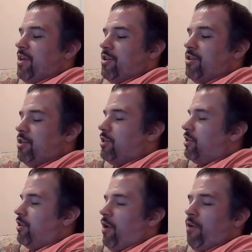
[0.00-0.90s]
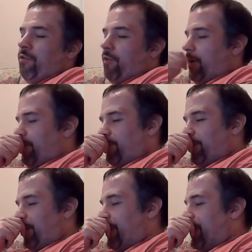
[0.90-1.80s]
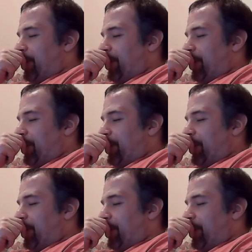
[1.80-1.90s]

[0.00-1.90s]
She's so fucking funny.